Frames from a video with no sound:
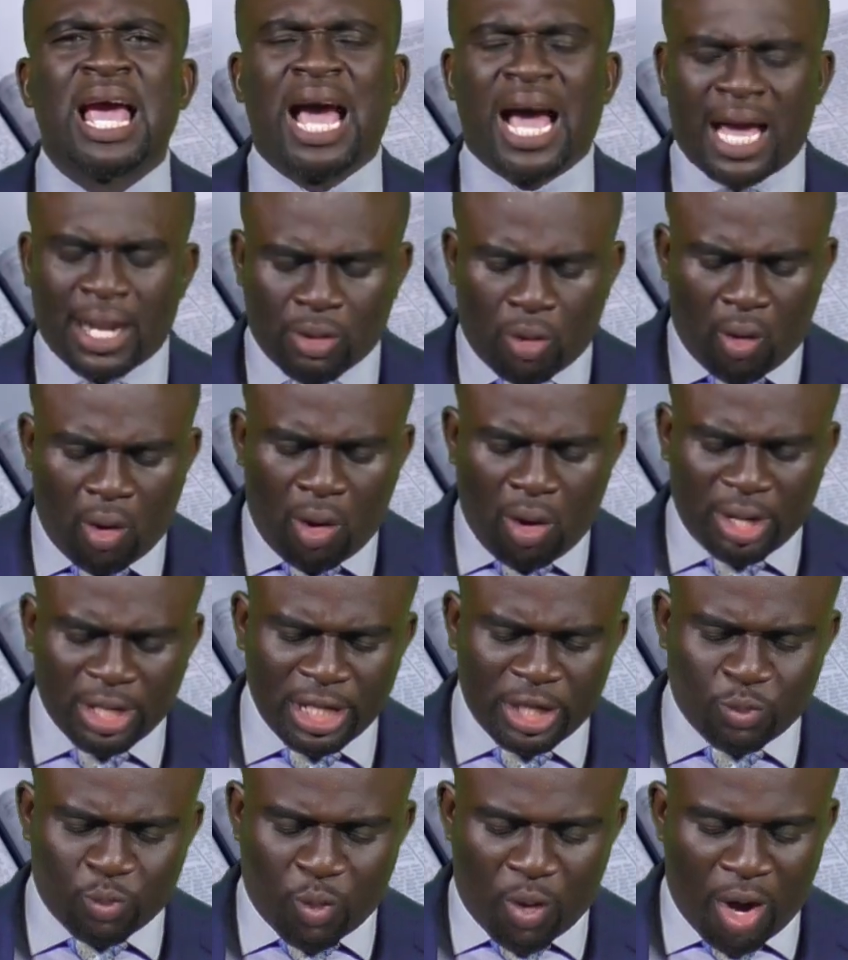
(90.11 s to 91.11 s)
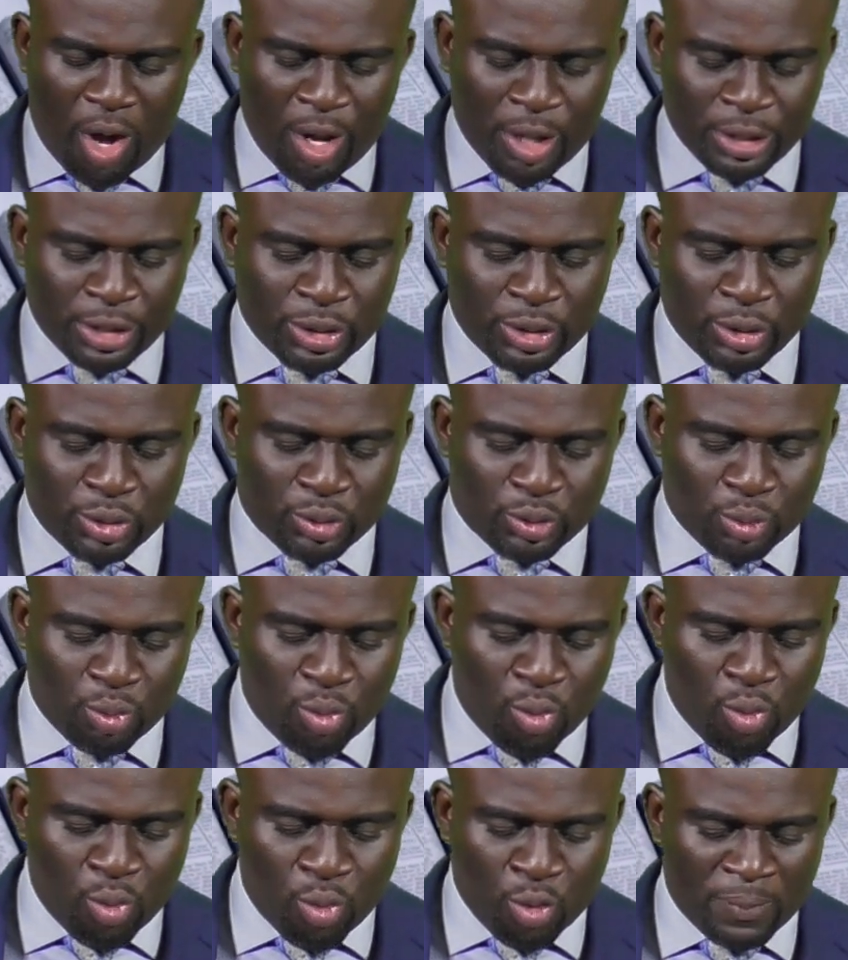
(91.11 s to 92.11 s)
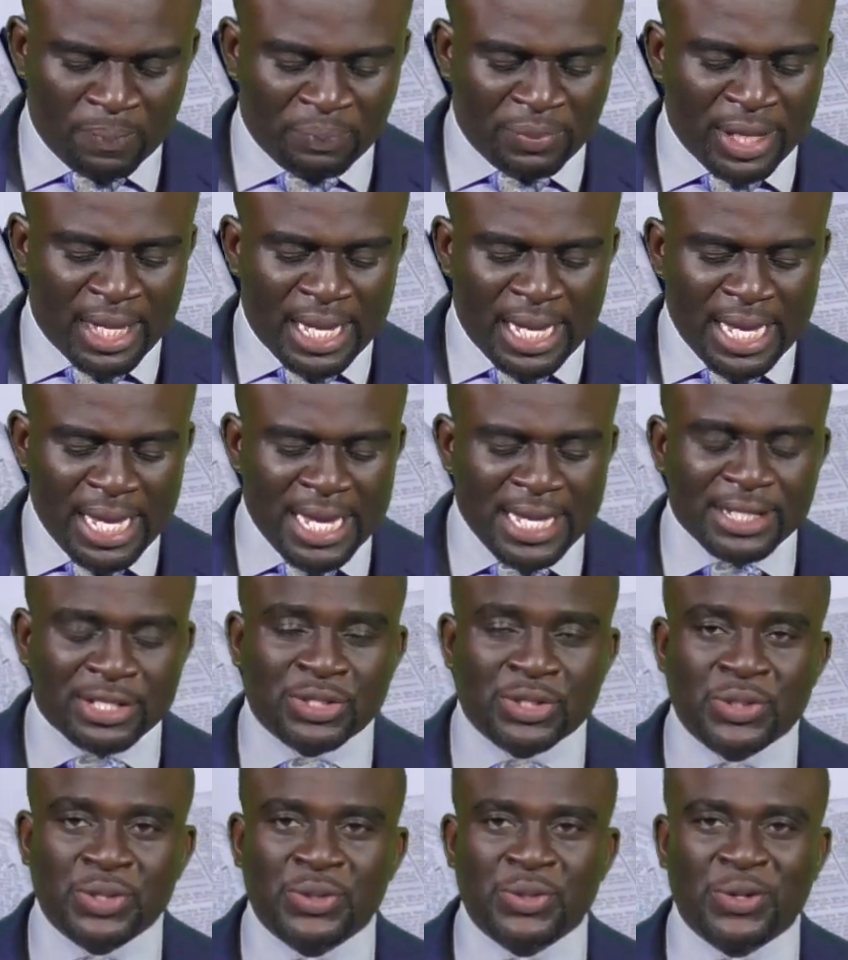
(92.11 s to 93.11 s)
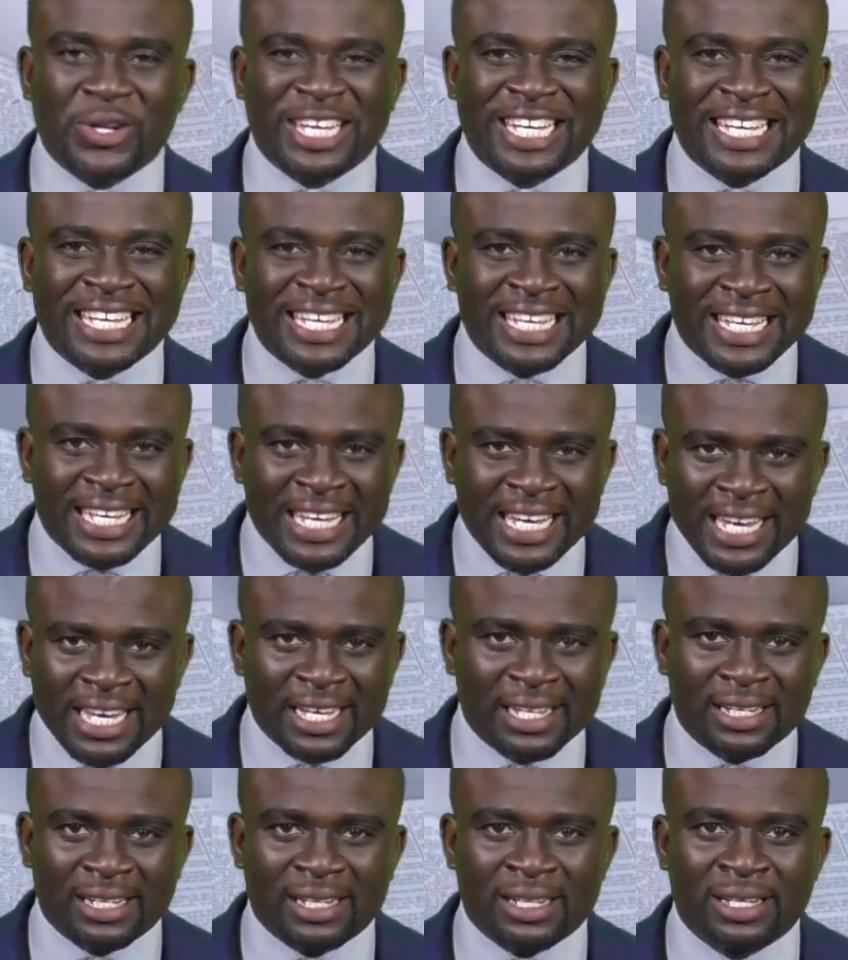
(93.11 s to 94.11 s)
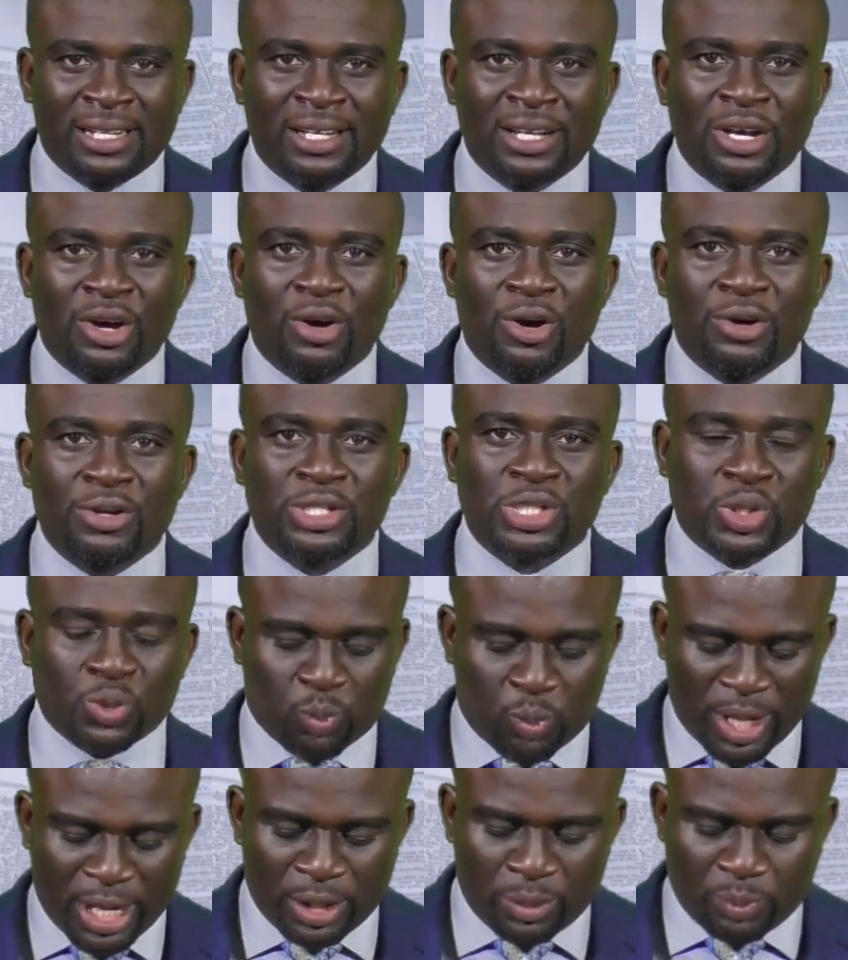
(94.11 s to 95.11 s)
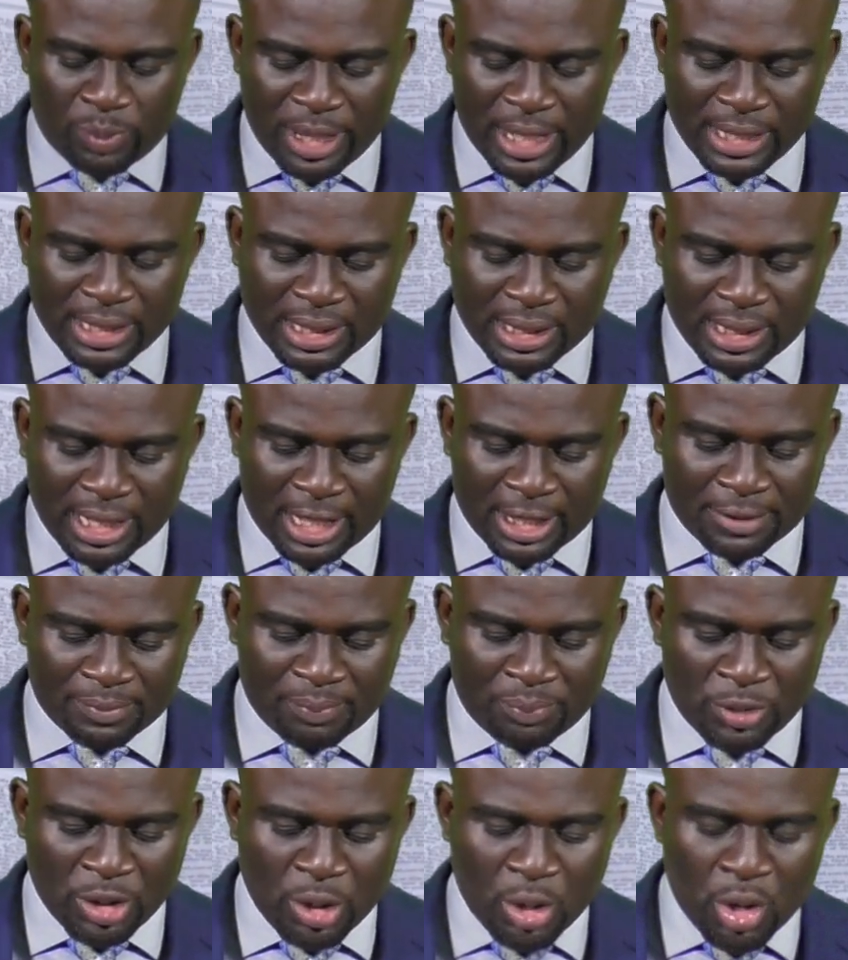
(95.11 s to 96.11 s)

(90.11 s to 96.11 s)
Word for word: and all he wants to do is to kill us when we sin.